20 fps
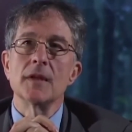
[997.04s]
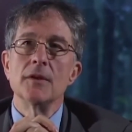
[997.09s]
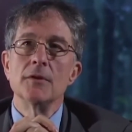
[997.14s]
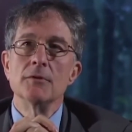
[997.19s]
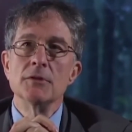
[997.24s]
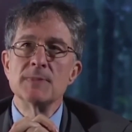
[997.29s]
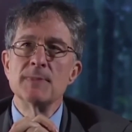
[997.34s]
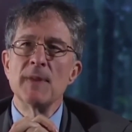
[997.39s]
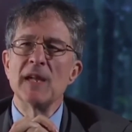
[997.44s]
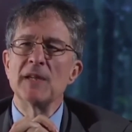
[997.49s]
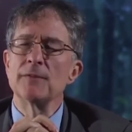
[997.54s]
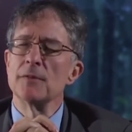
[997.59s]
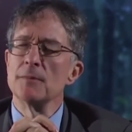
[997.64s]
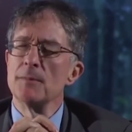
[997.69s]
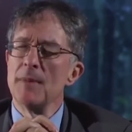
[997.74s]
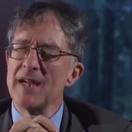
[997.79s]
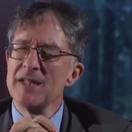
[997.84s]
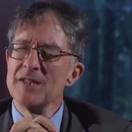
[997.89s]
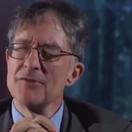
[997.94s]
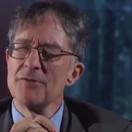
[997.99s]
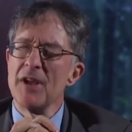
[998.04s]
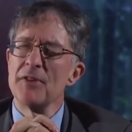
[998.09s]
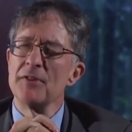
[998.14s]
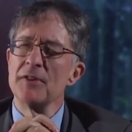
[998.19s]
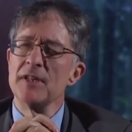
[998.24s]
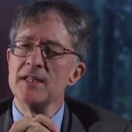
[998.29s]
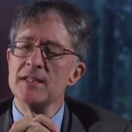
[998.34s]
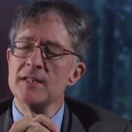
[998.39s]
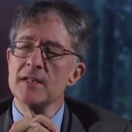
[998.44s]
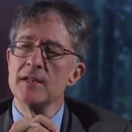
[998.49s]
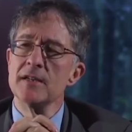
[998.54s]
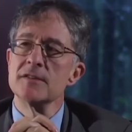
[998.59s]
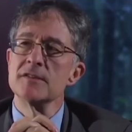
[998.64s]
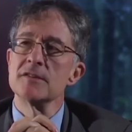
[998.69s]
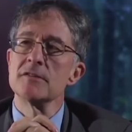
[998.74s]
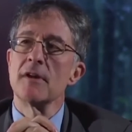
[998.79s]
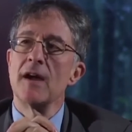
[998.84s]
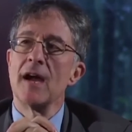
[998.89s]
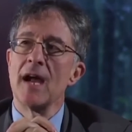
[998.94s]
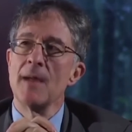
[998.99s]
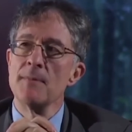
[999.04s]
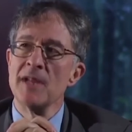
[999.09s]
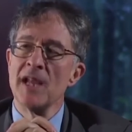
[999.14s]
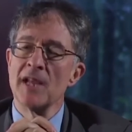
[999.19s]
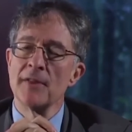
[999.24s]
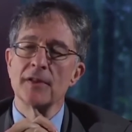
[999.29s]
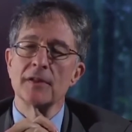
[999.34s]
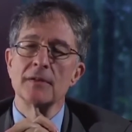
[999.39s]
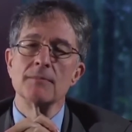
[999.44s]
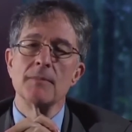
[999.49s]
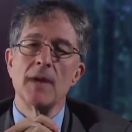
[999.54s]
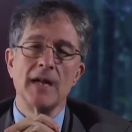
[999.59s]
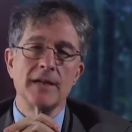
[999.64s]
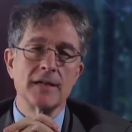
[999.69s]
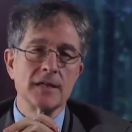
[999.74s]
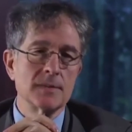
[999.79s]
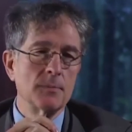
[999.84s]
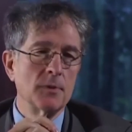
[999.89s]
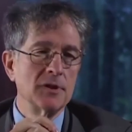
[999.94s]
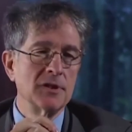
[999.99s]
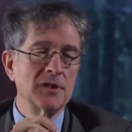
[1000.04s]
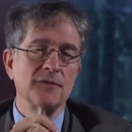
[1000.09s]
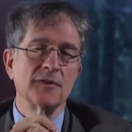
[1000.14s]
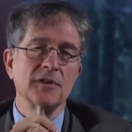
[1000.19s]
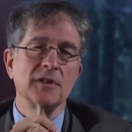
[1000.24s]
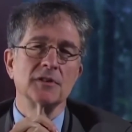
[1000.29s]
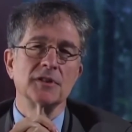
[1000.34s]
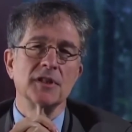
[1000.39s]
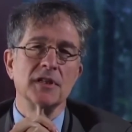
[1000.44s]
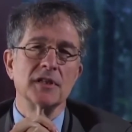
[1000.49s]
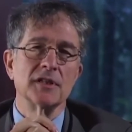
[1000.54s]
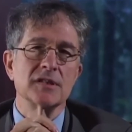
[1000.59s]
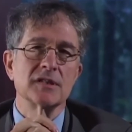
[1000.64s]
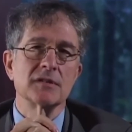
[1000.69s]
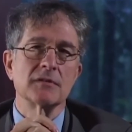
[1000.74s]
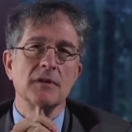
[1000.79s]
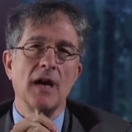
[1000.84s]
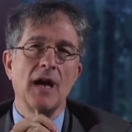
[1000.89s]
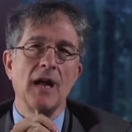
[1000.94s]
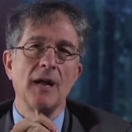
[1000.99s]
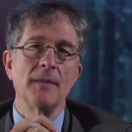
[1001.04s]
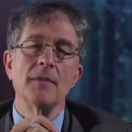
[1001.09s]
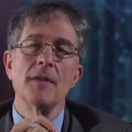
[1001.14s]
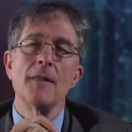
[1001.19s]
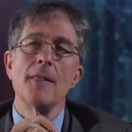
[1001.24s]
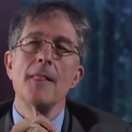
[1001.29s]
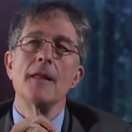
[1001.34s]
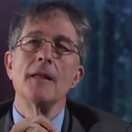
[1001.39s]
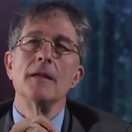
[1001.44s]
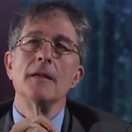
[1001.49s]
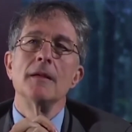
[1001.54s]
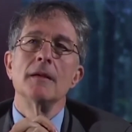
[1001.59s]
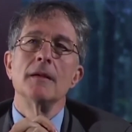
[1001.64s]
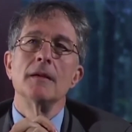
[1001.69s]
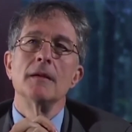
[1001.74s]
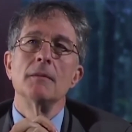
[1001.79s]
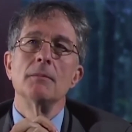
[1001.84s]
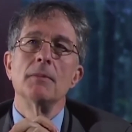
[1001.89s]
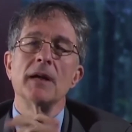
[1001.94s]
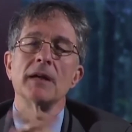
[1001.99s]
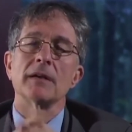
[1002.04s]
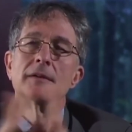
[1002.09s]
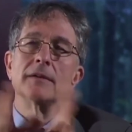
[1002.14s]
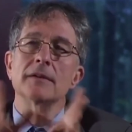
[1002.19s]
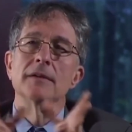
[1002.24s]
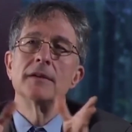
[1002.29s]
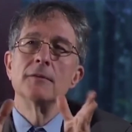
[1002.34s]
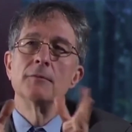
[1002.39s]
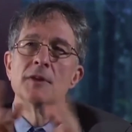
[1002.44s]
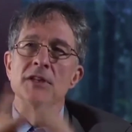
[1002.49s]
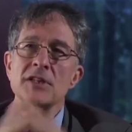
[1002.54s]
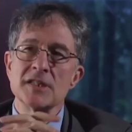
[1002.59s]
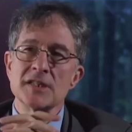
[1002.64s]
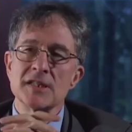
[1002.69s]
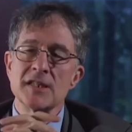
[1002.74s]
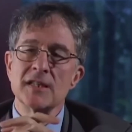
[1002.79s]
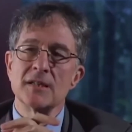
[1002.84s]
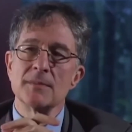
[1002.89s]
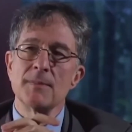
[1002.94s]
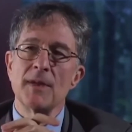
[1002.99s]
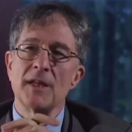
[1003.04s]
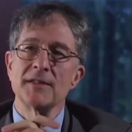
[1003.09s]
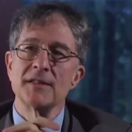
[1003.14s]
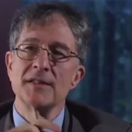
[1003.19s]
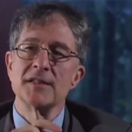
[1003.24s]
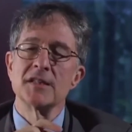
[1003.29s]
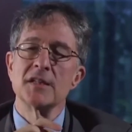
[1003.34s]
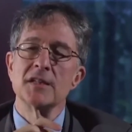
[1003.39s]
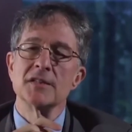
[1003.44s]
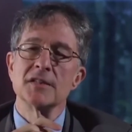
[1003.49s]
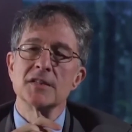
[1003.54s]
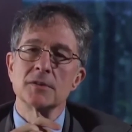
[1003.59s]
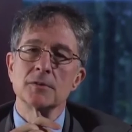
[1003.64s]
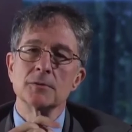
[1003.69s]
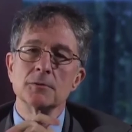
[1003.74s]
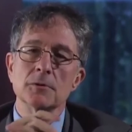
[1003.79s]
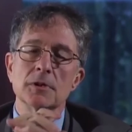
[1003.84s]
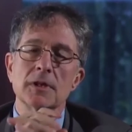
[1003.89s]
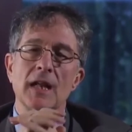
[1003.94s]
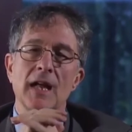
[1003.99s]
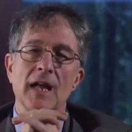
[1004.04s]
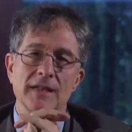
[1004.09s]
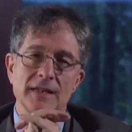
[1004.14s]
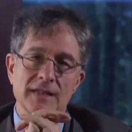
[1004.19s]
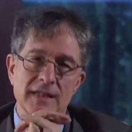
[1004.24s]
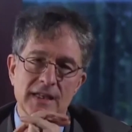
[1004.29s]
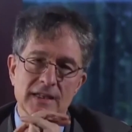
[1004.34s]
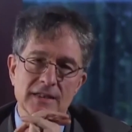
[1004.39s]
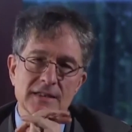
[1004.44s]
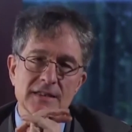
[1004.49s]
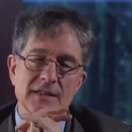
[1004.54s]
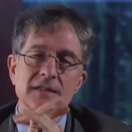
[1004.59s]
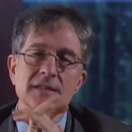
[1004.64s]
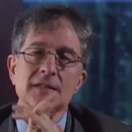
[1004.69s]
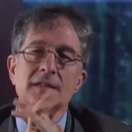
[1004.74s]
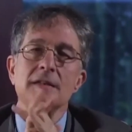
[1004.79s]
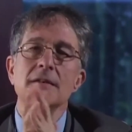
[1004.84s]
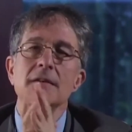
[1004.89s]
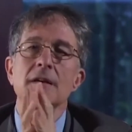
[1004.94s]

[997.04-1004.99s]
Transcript: the respectful minds are rather easy to describe. The ethical mind is more difficult to describe. But if we just think about this in a school context,